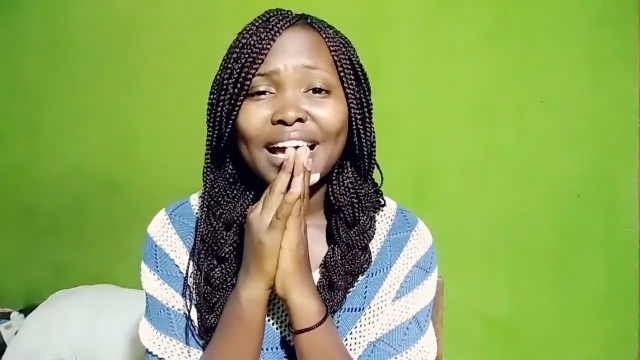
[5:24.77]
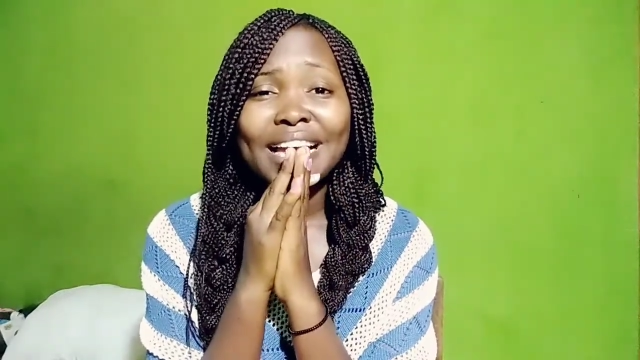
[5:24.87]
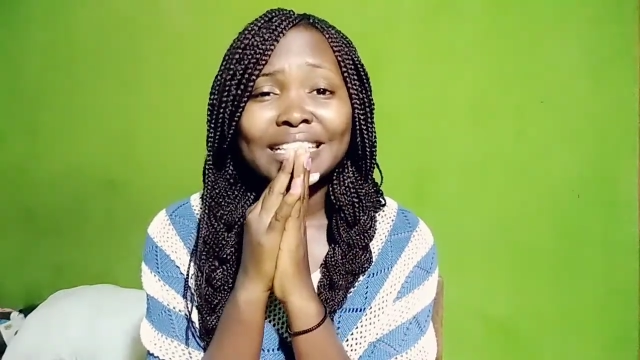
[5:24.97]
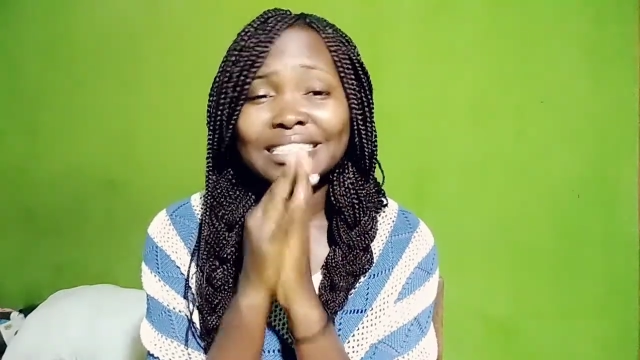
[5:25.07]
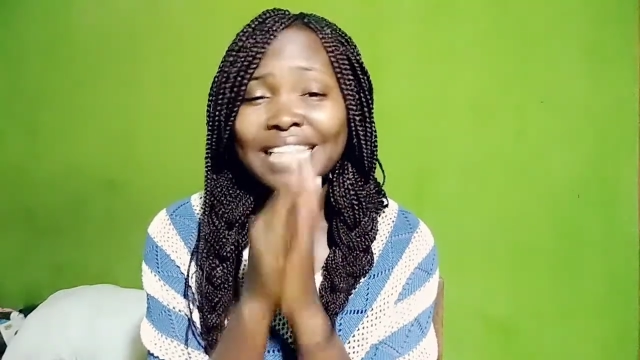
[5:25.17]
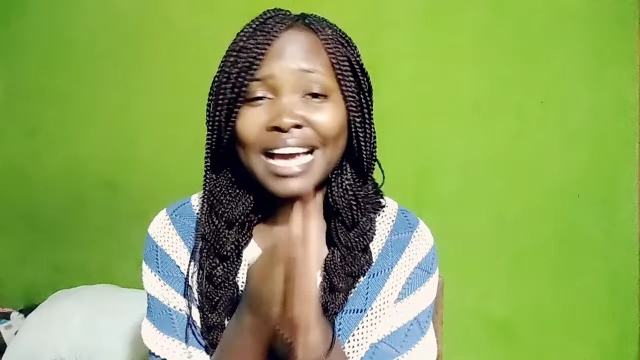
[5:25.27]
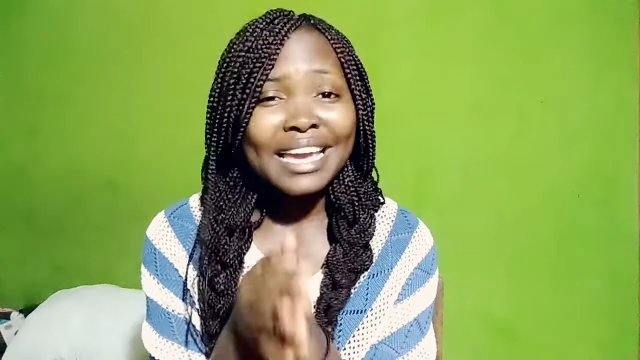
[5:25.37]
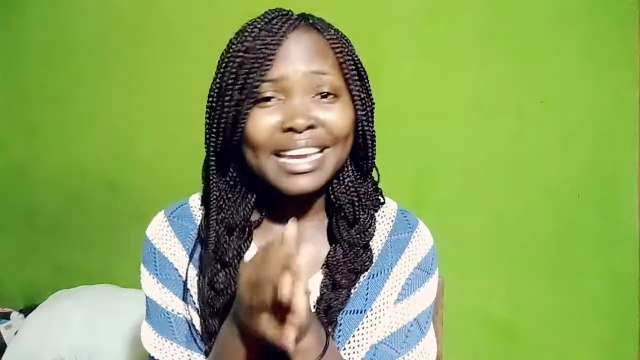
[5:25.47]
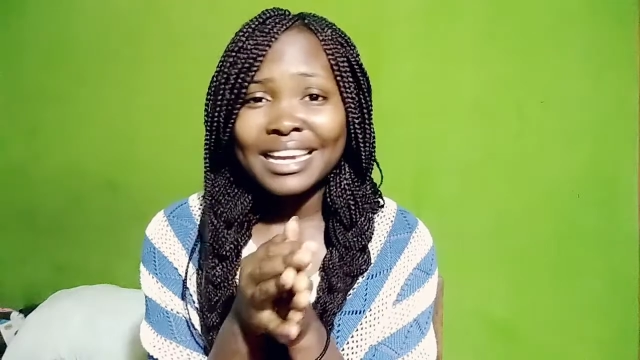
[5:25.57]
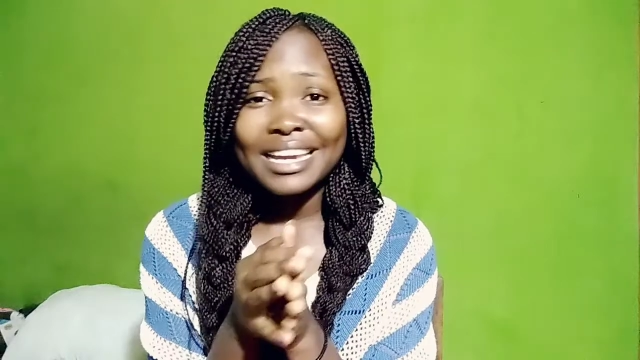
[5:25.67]
I
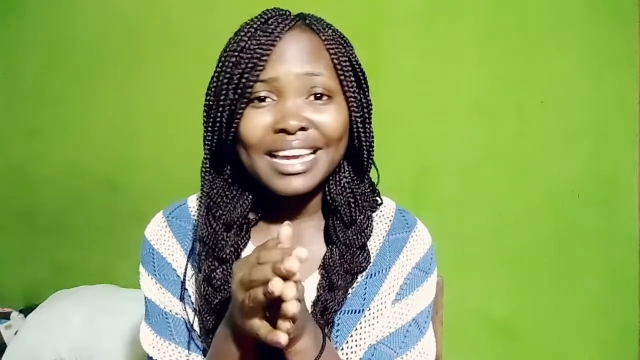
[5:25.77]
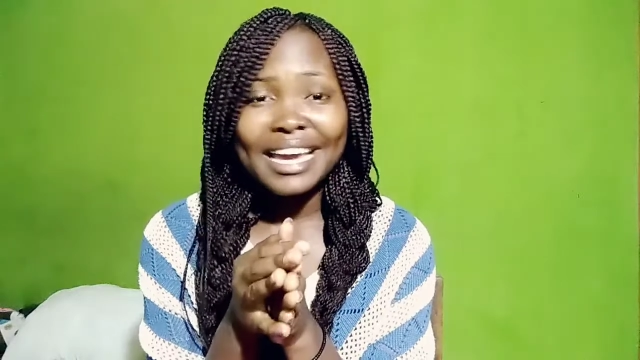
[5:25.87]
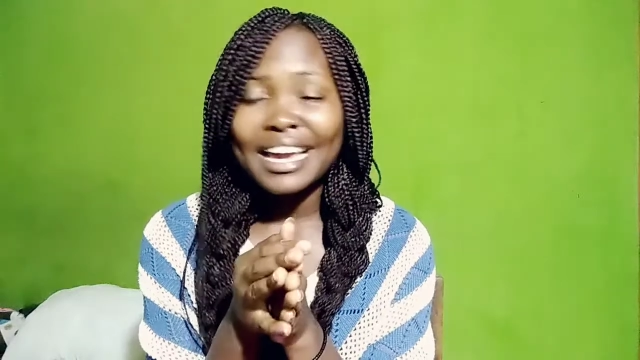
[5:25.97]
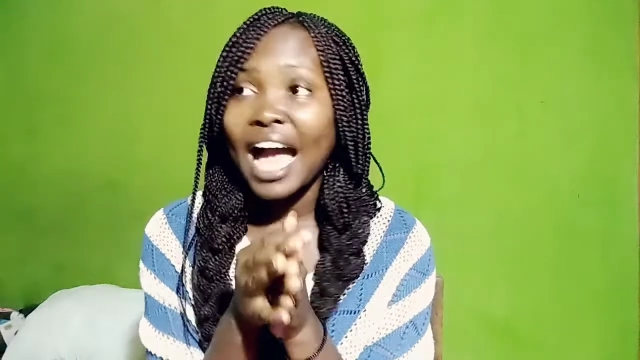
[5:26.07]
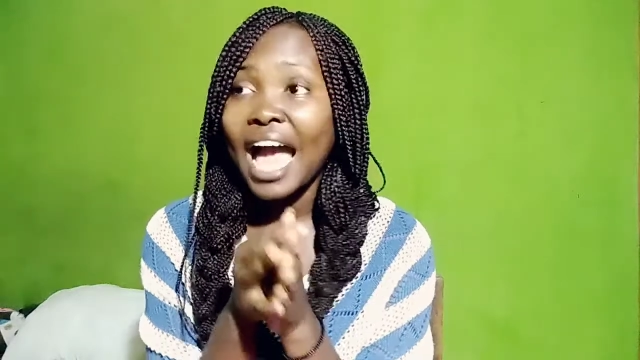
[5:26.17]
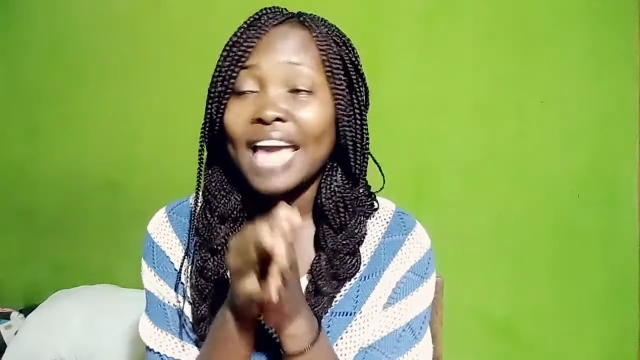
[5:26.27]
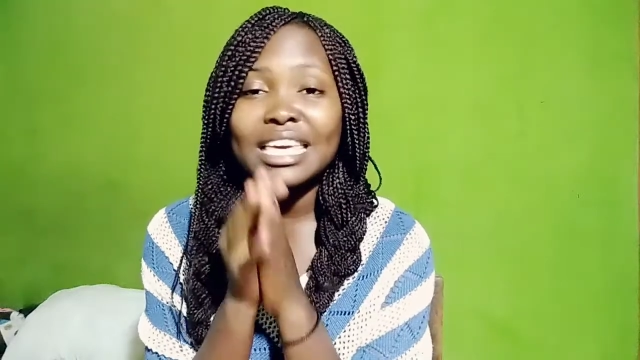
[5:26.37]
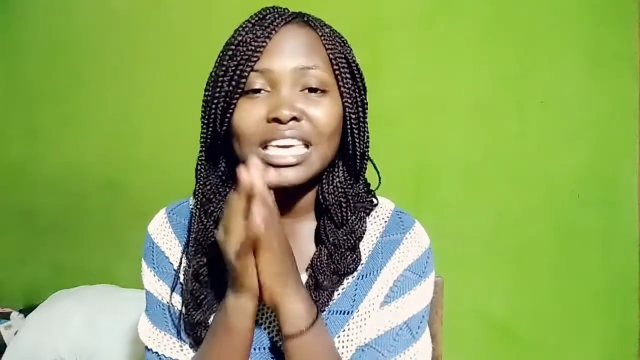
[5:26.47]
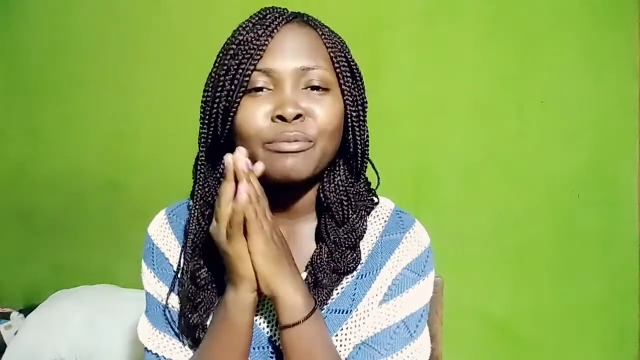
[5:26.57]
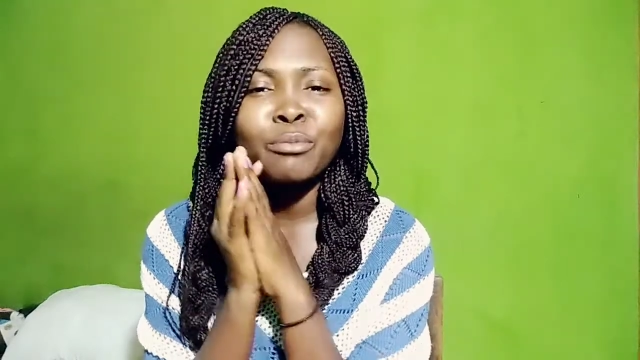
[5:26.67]
die yet. Like, I
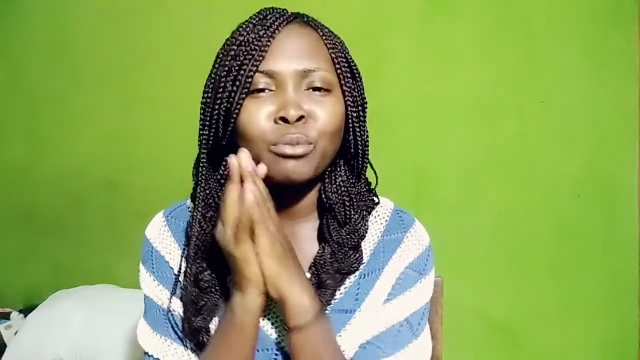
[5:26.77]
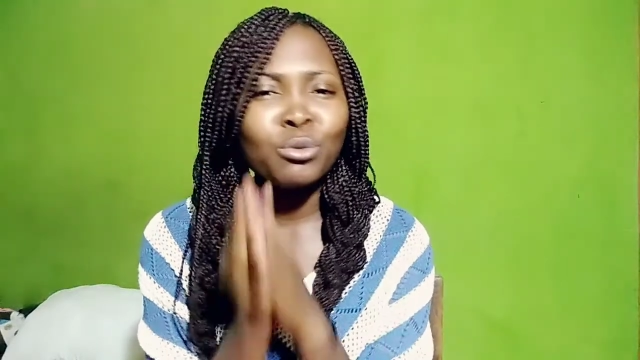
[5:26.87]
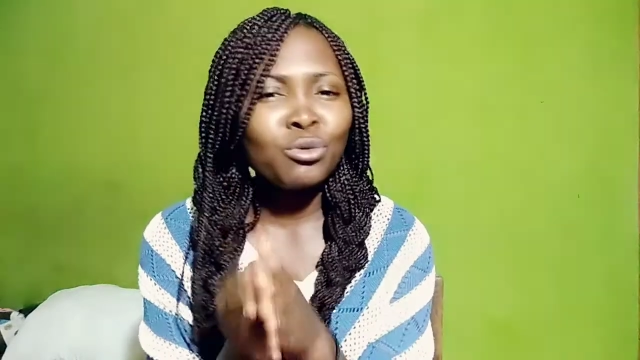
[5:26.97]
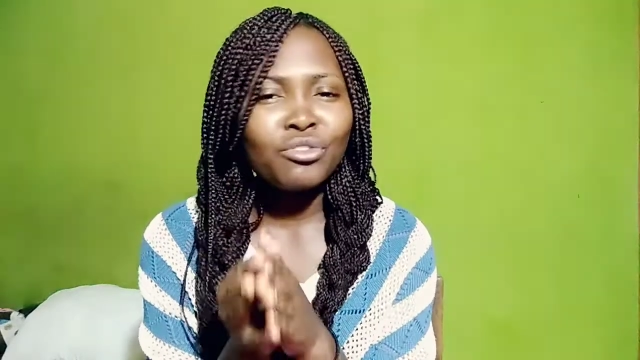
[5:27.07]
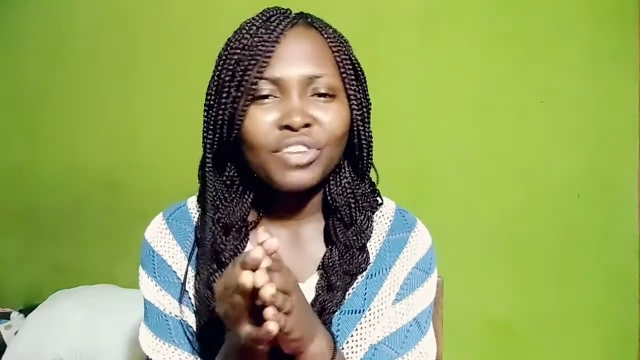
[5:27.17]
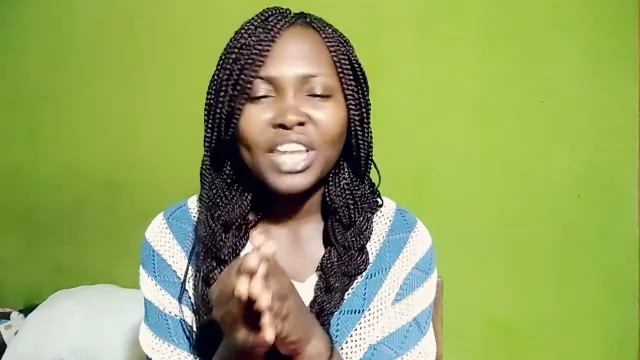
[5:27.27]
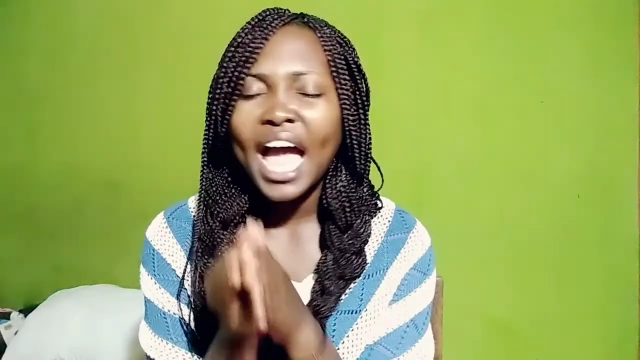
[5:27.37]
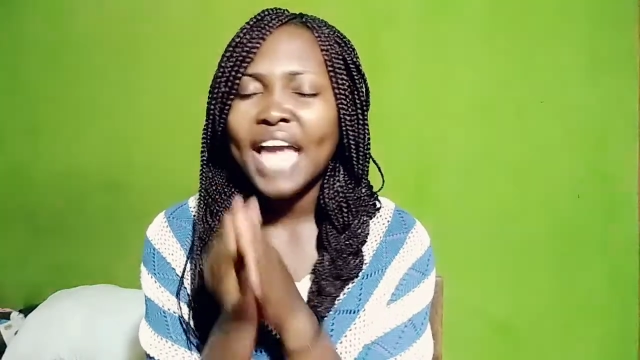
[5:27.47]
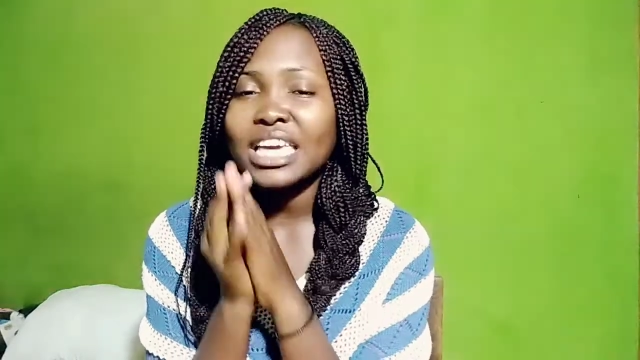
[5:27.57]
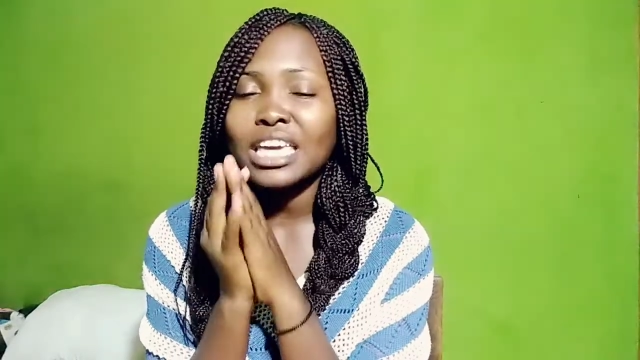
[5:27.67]
keep moving,
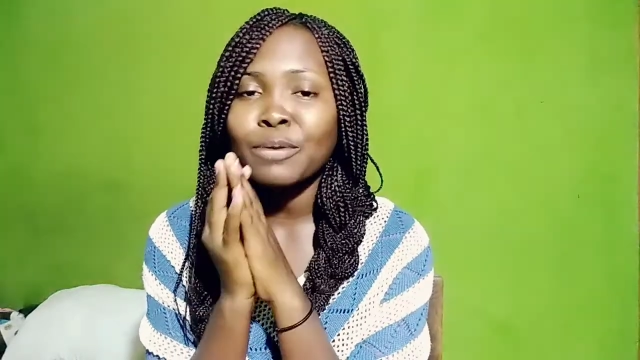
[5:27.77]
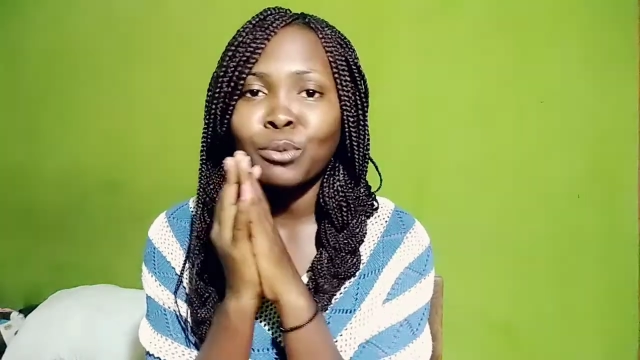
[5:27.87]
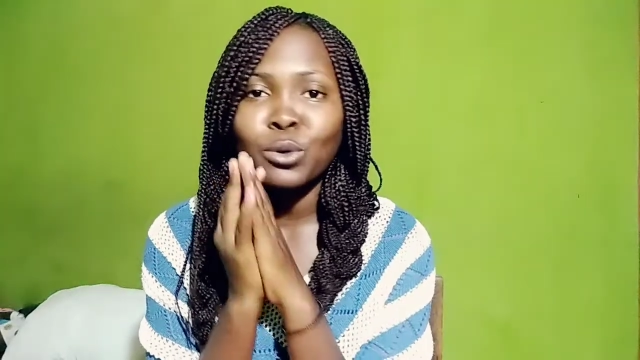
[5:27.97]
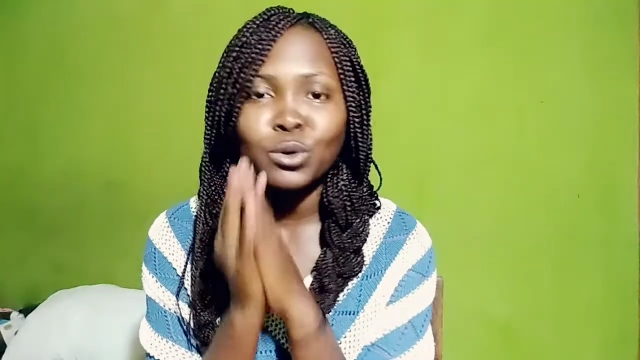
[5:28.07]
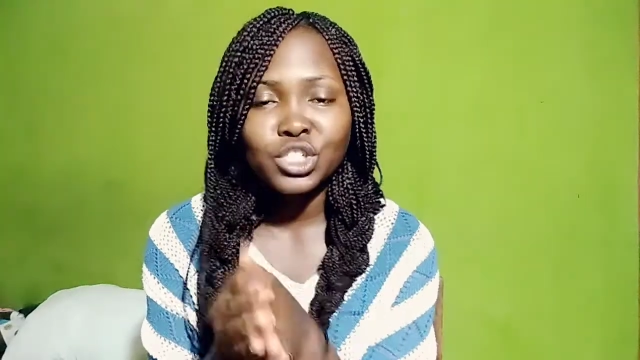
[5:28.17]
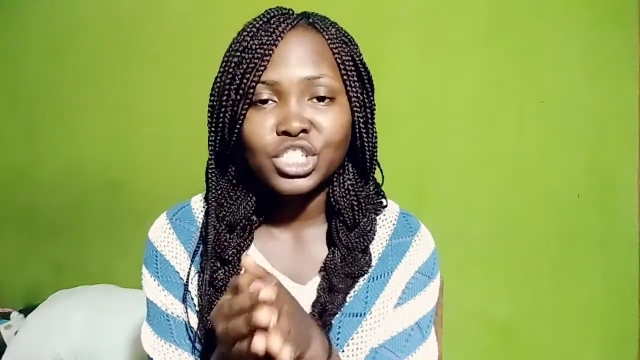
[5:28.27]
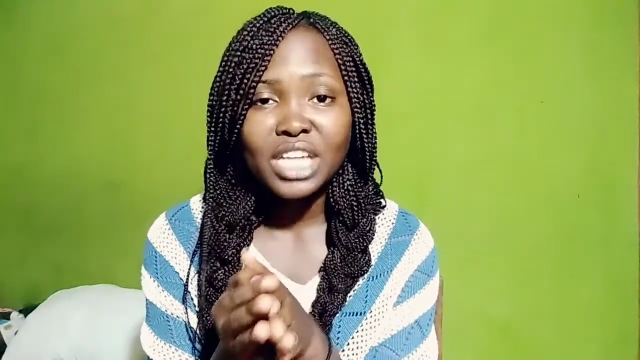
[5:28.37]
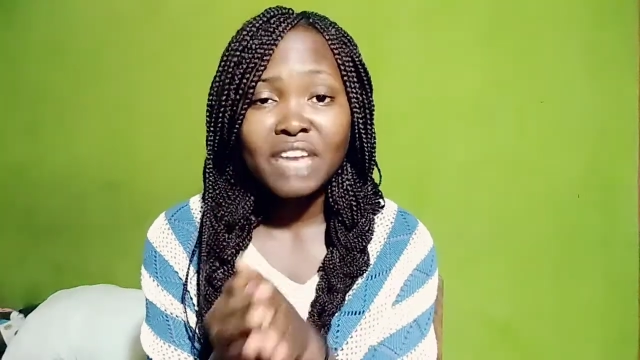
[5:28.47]
I keep pushing.